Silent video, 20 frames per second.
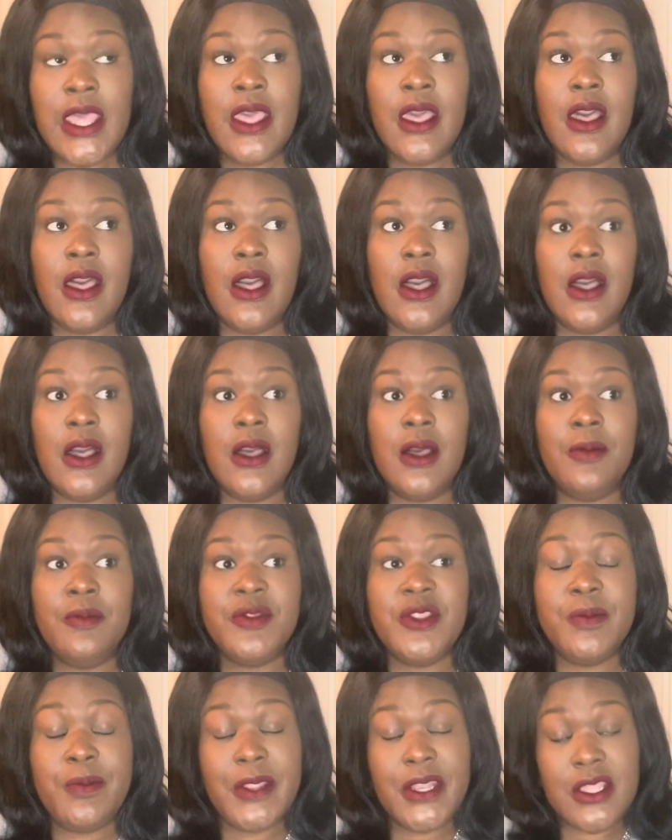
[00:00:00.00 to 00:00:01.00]

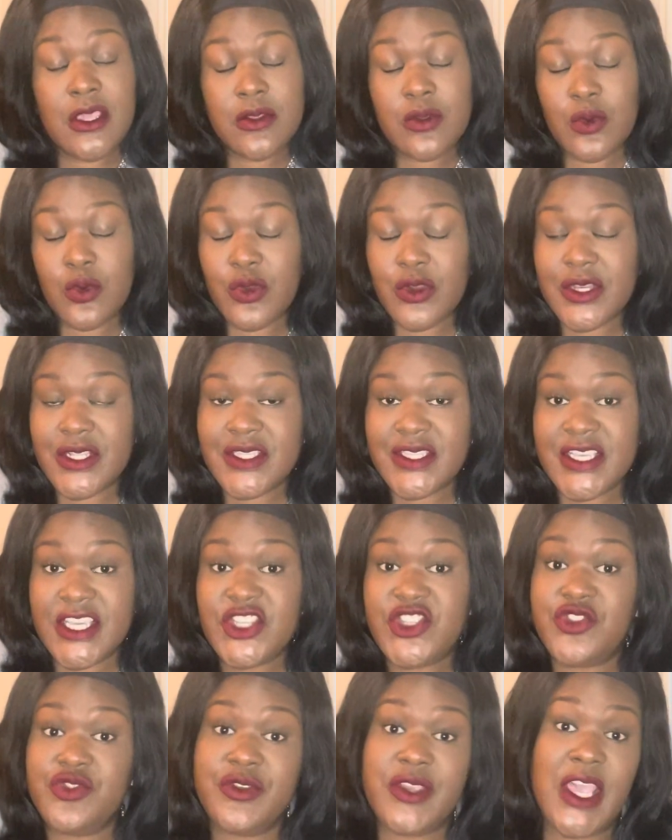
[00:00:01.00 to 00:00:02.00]
Depending on the
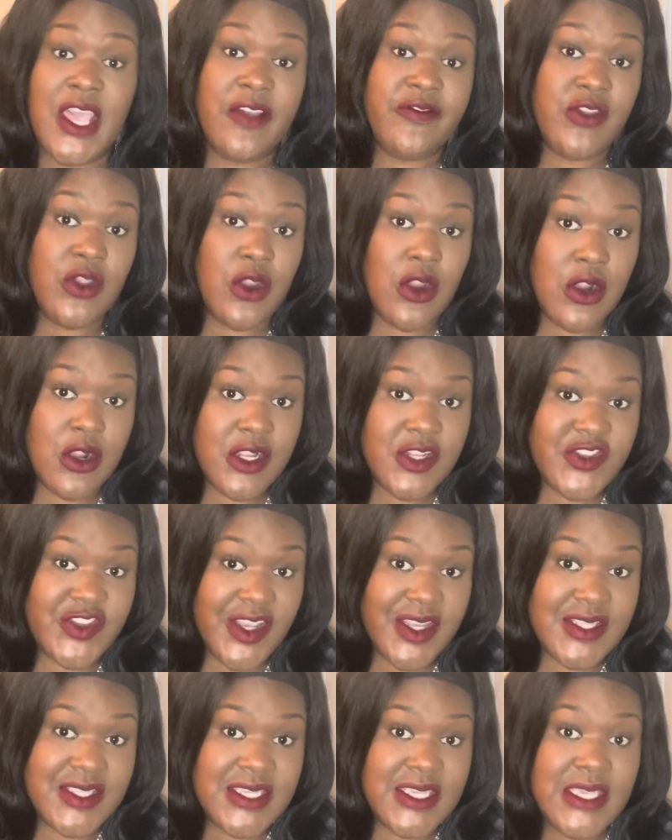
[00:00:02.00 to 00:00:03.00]
organization, you can have your
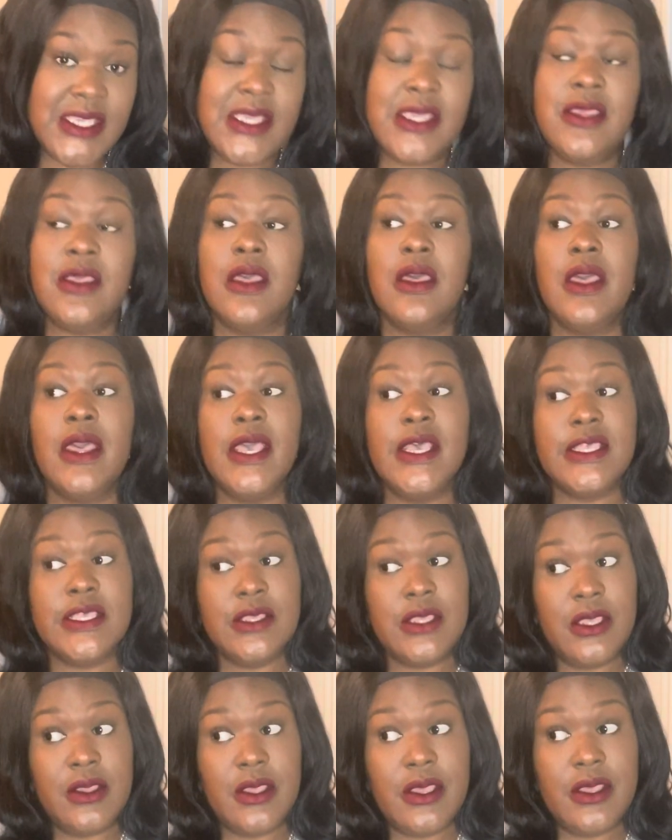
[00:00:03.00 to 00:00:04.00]
RHIT
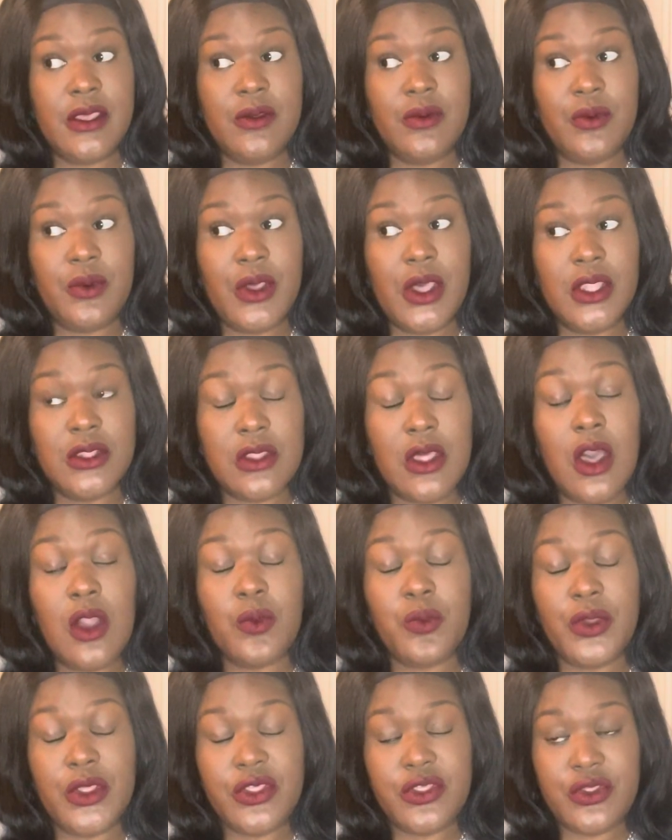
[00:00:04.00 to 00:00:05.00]

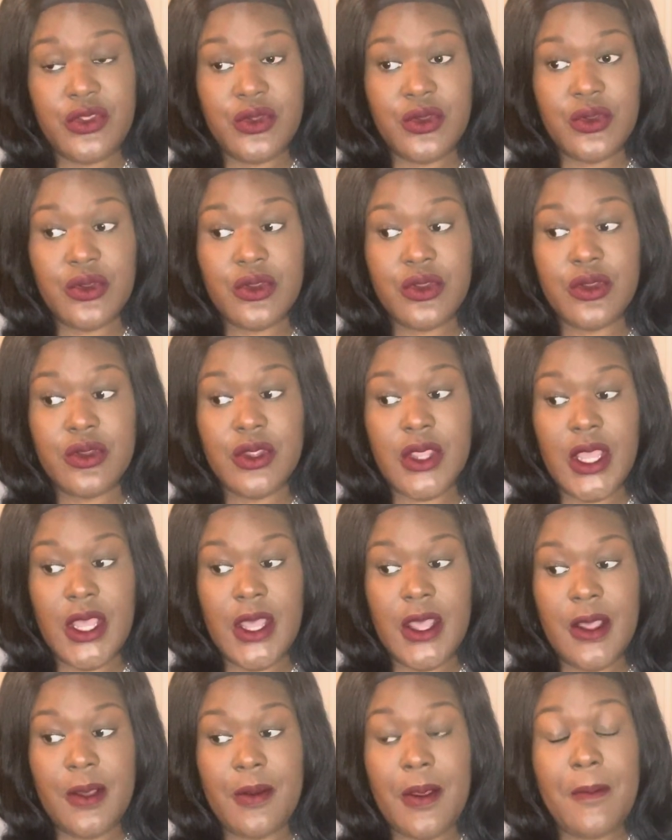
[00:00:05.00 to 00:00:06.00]
along with your
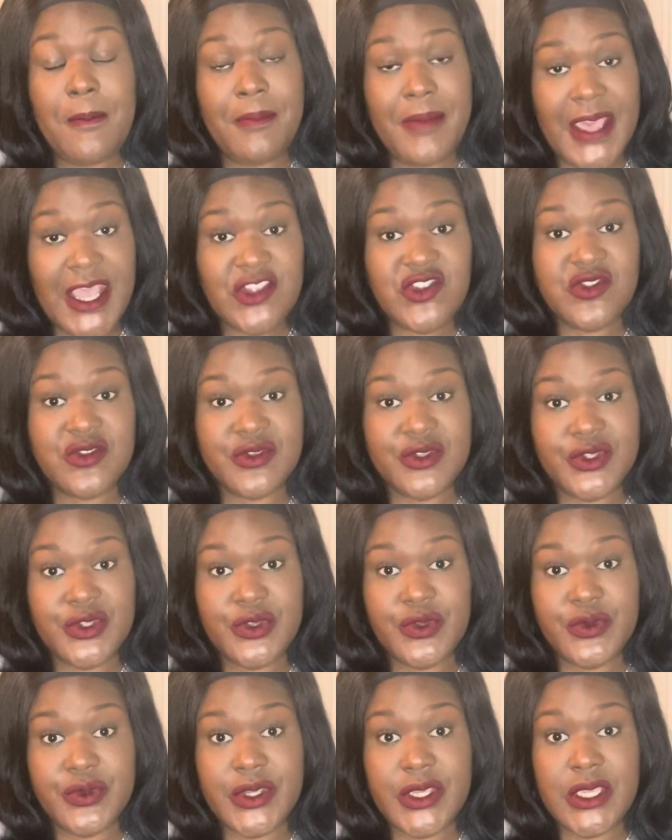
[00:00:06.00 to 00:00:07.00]
bachelor's
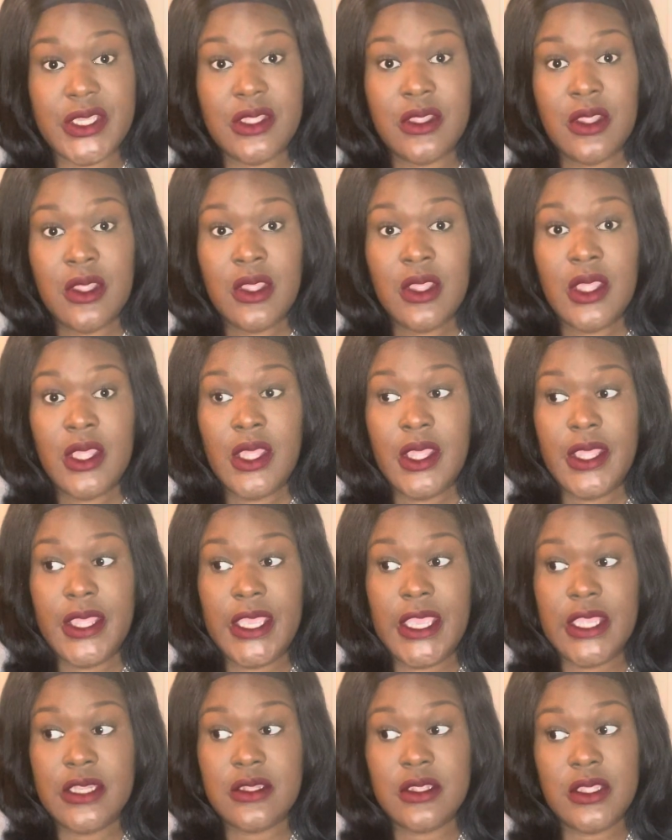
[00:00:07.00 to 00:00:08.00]
degree
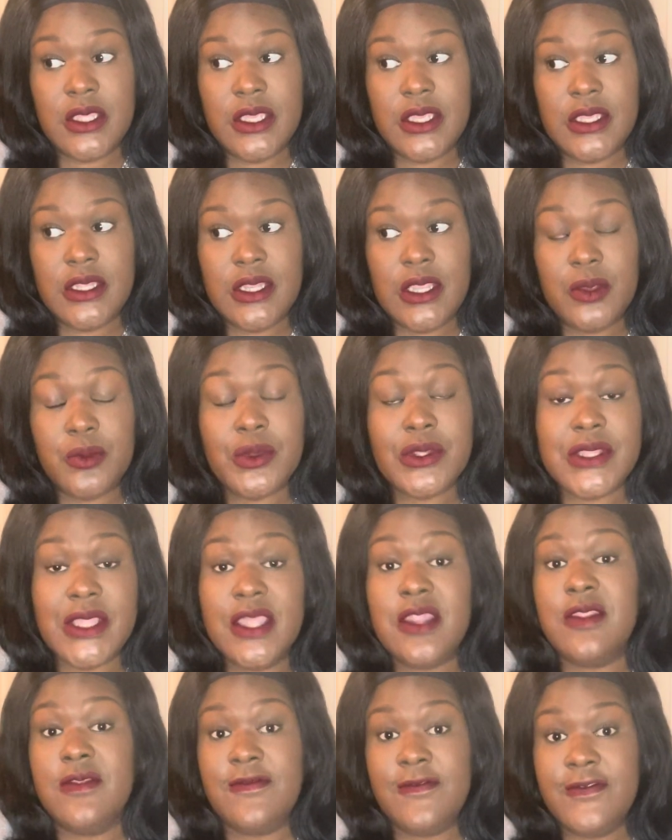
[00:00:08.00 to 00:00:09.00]
in a
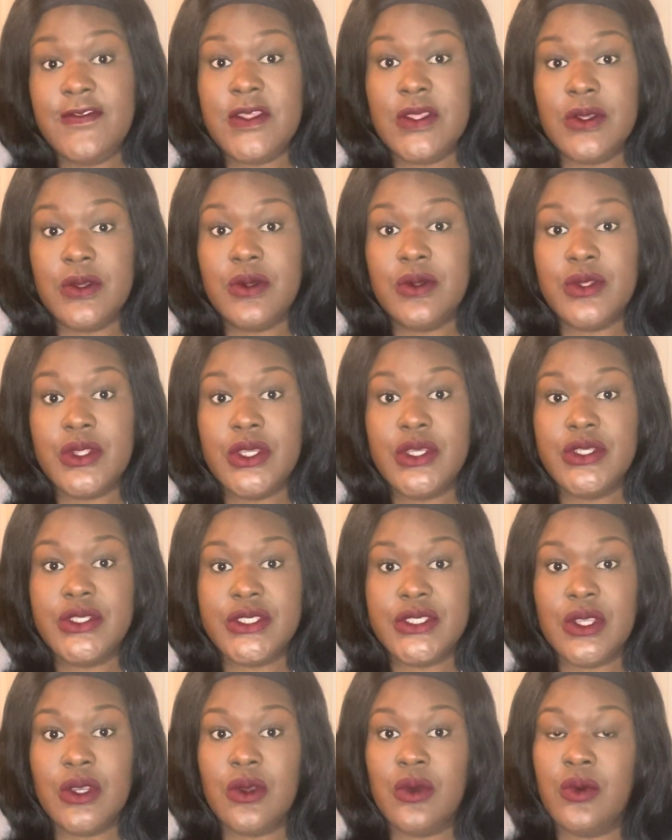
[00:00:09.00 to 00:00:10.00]
related field.
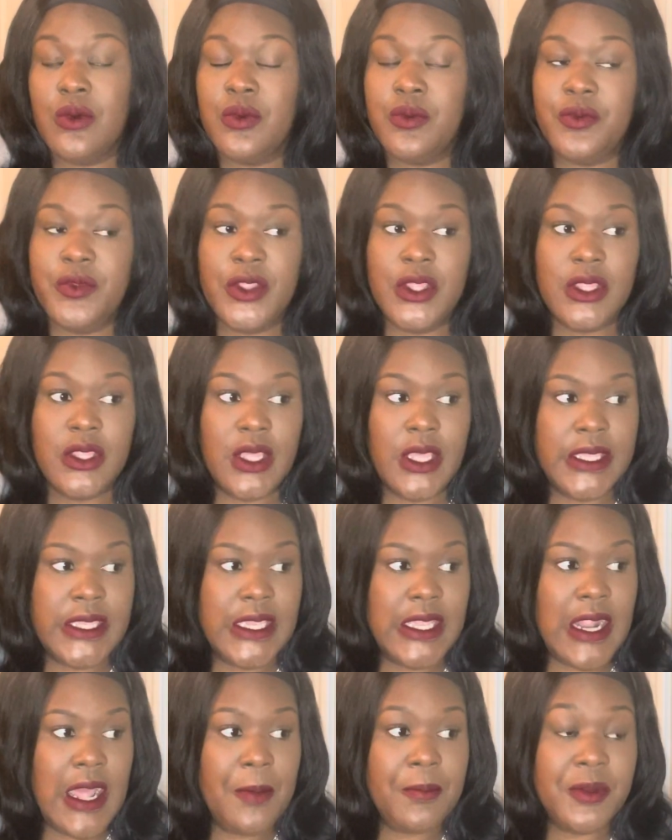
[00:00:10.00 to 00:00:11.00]
So
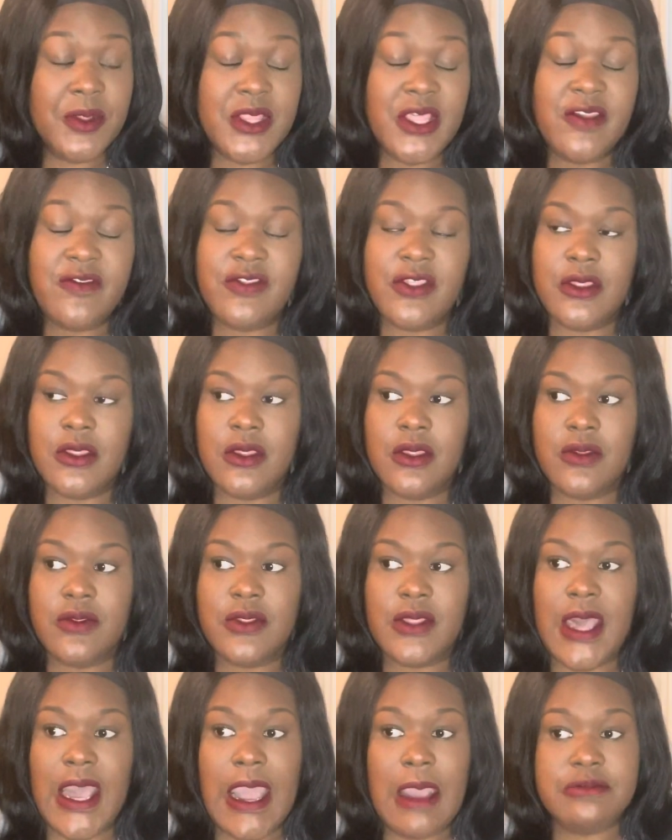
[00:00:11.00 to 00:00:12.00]
I believe
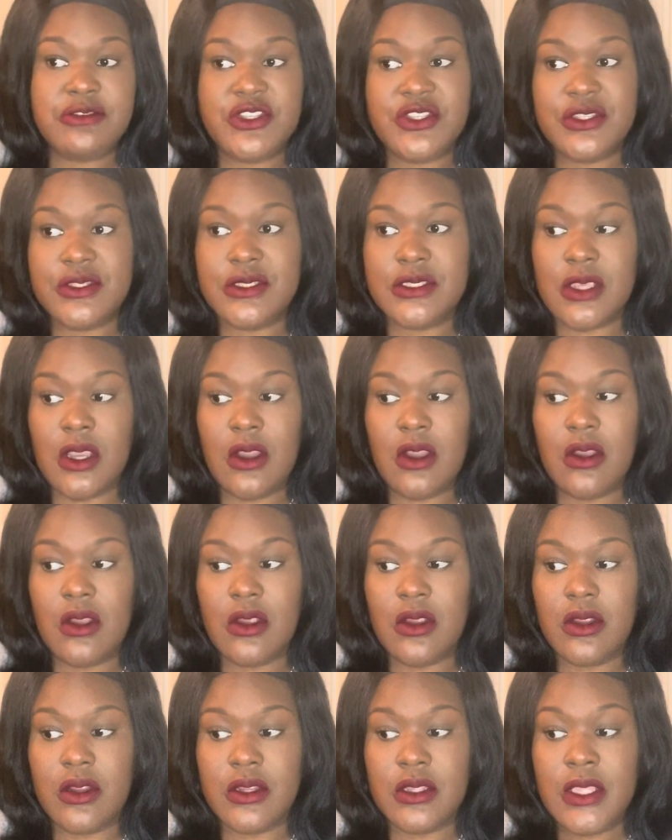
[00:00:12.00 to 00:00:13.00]
the options
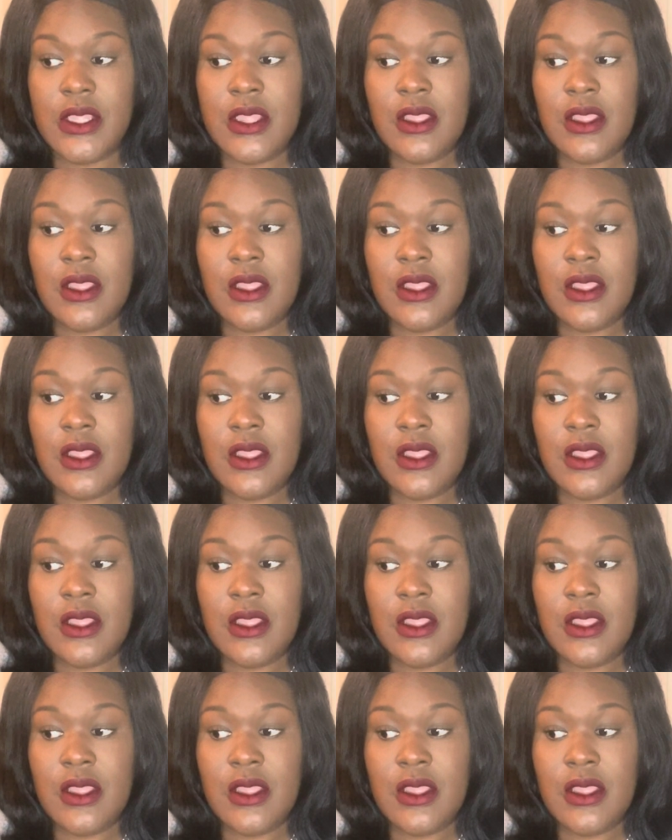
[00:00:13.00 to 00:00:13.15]
are